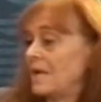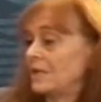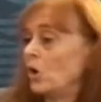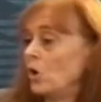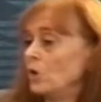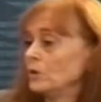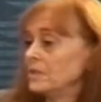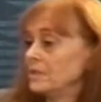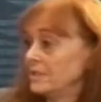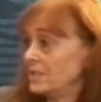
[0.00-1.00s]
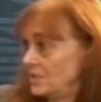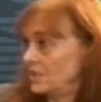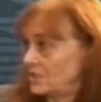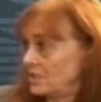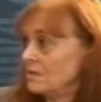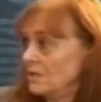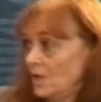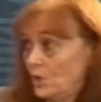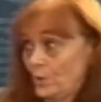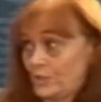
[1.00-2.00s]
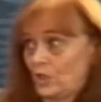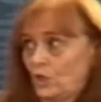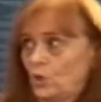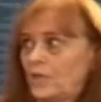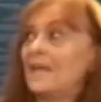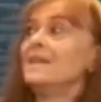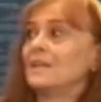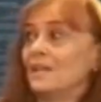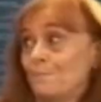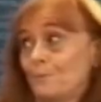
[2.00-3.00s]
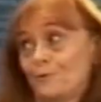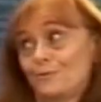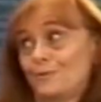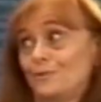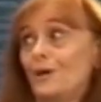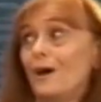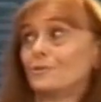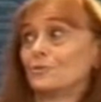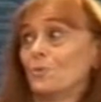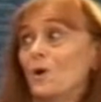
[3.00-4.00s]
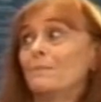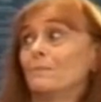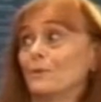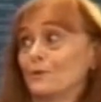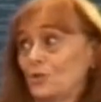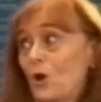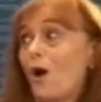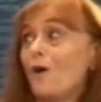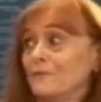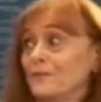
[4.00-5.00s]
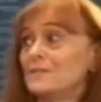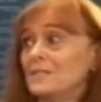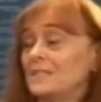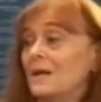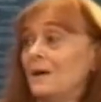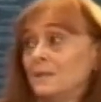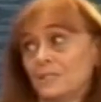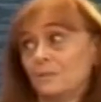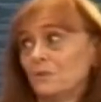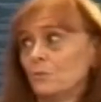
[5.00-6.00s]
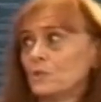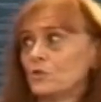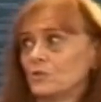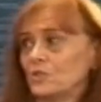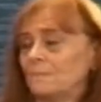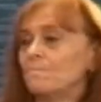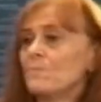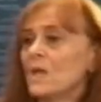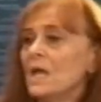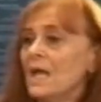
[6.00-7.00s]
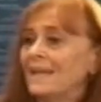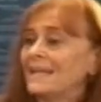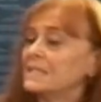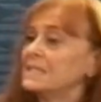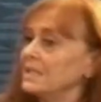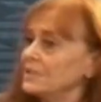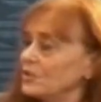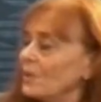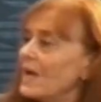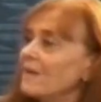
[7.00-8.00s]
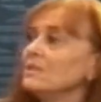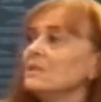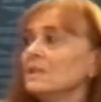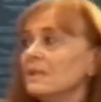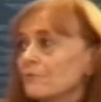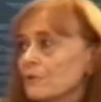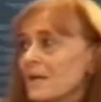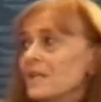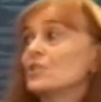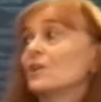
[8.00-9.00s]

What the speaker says: called his assistant, who was the gatekeeper to Dr. Weinberg's office, Elizabeth Richardson. And I said, I have a little information,